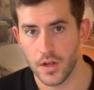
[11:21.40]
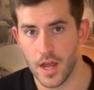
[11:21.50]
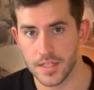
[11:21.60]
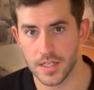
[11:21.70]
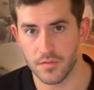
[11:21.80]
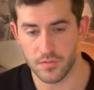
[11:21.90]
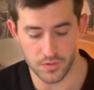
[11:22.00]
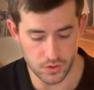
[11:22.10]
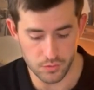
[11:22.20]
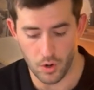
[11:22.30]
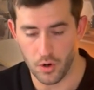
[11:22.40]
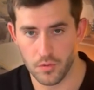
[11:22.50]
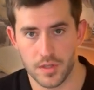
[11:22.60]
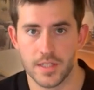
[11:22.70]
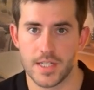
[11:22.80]
as if you
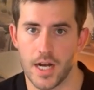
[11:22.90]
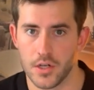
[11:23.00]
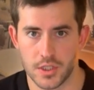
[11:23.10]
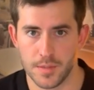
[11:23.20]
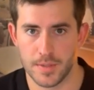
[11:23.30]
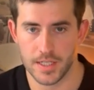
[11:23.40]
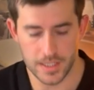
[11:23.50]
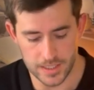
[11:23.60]
owned the entire GP